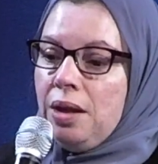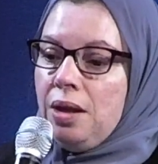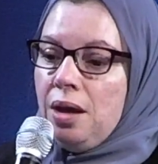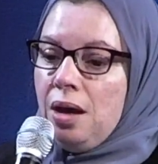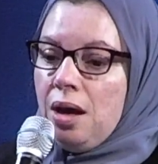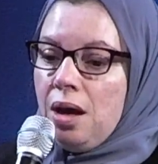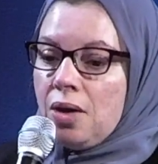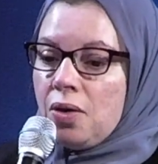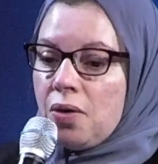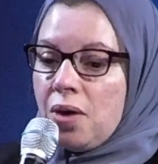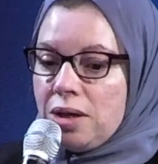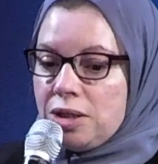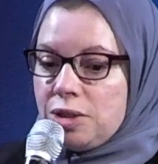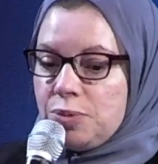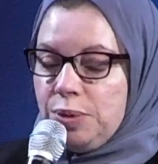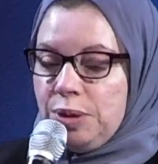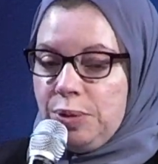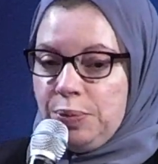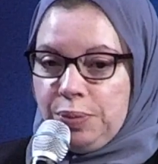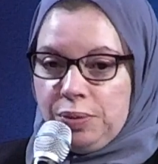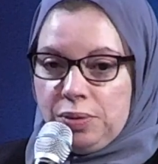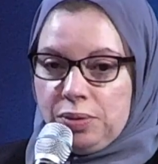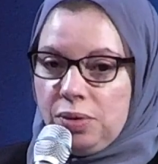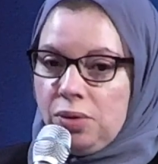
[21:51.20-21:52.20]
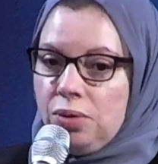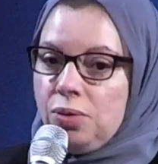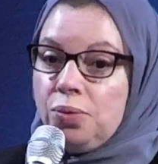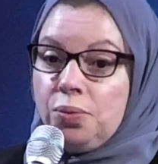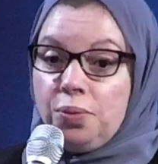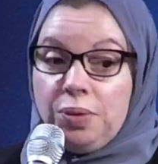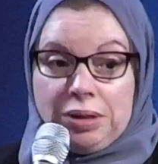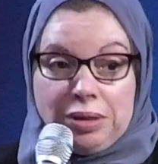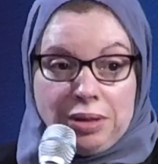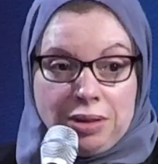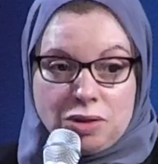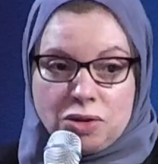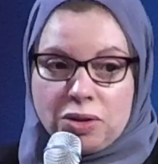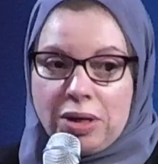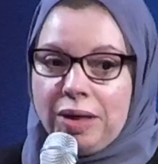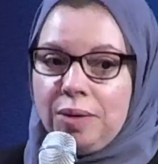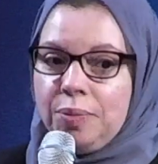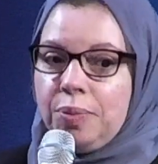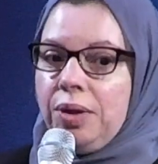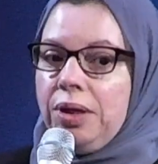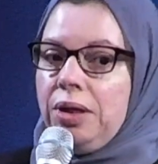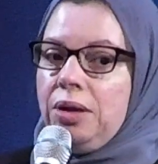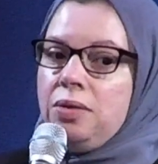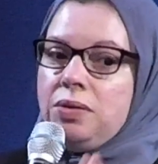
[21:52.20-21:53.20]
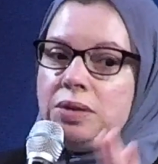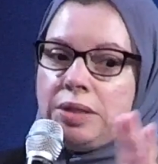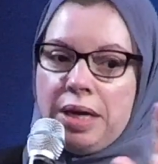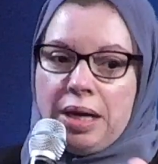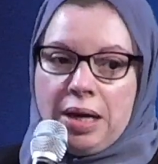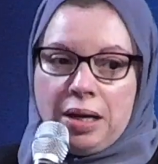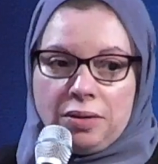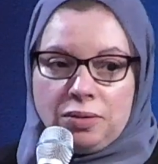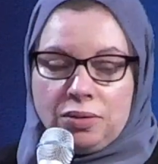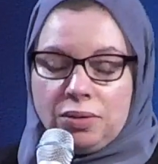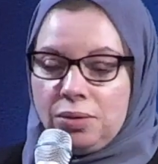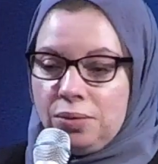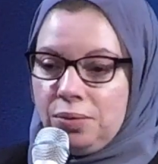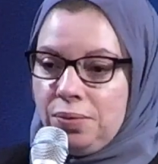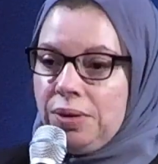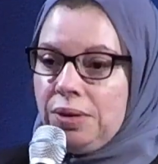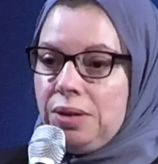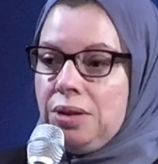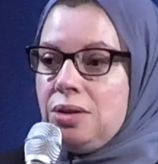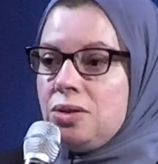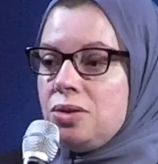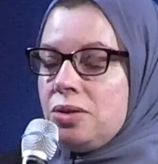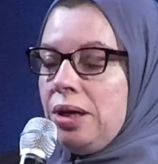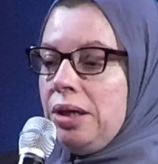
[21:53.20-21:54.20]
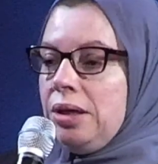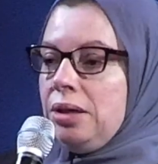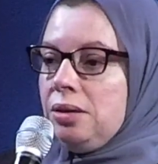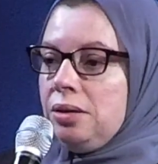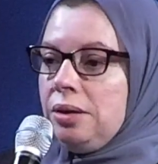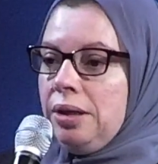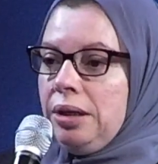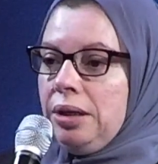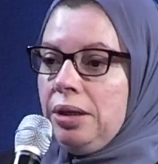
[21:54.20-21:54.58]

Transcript: across people who really try to bring you down, who really try to